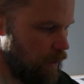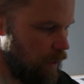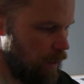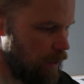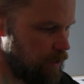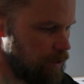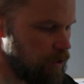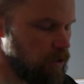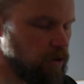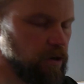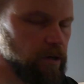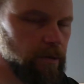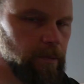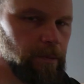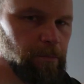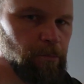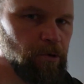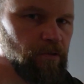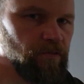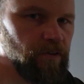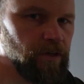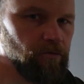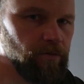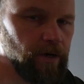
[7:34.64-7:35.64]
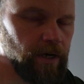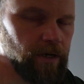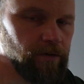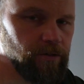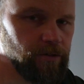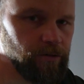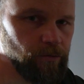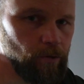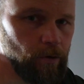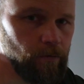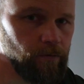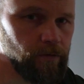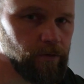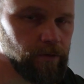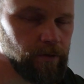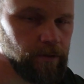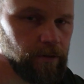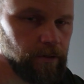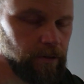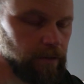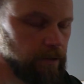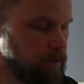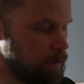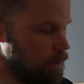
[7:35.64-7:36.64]
and you're not going to be moving it around too
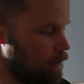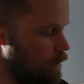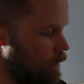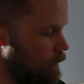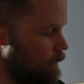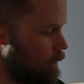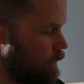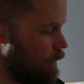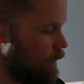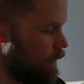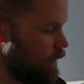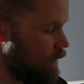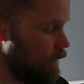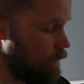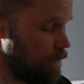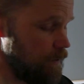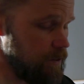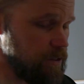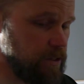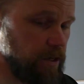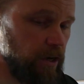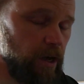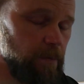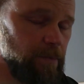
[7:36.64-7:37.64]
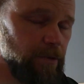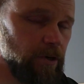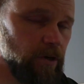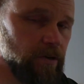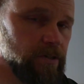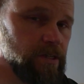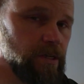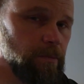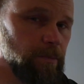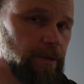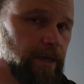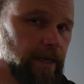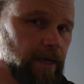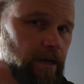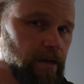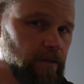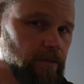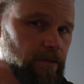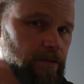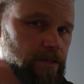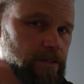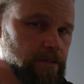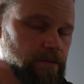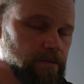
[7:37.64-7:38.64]
often. Listen, I hope you got something out of
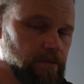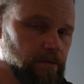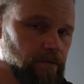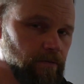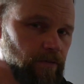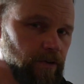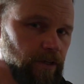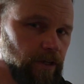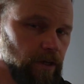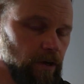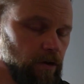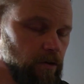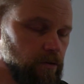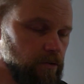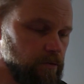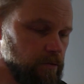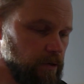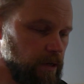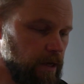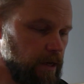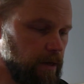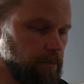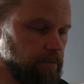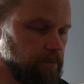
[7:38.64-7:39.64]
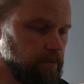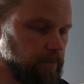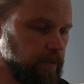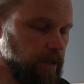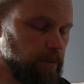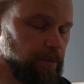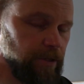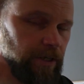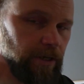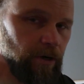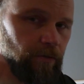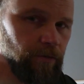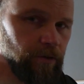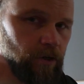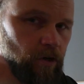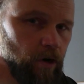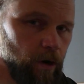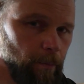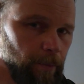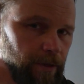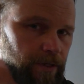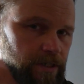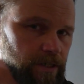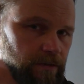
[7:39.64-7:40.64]
this video, and let me know in the
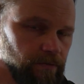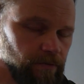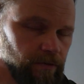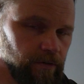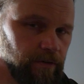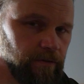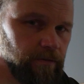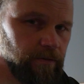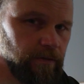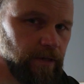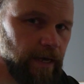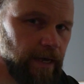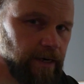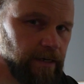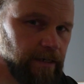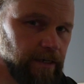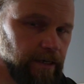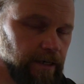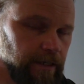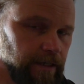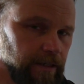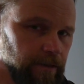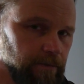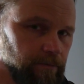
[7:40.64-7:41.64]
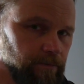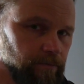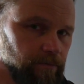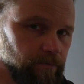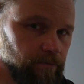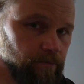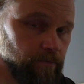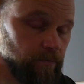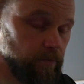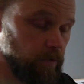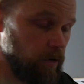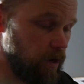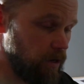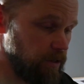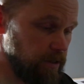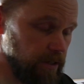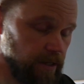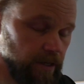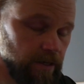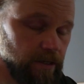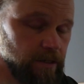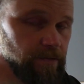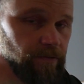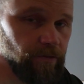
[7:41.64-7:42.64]
comments if it added any
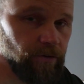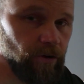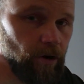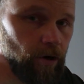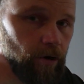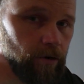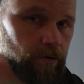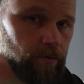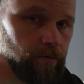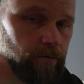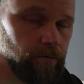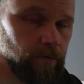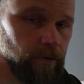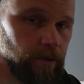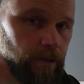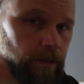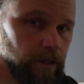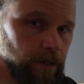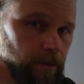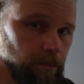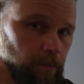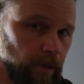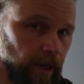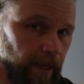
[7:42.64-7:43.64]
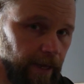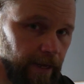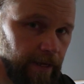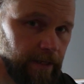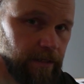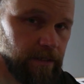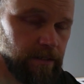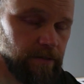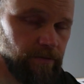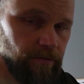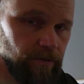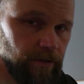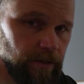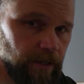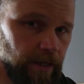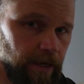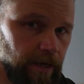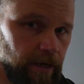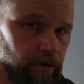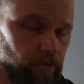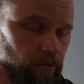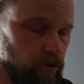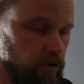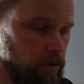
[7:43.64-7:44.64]
ideas for your own plans for your
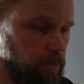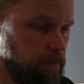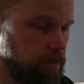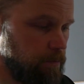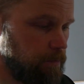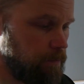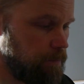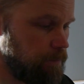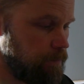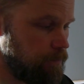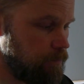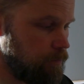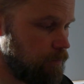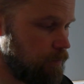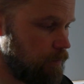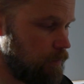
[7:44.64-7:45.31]
layout room.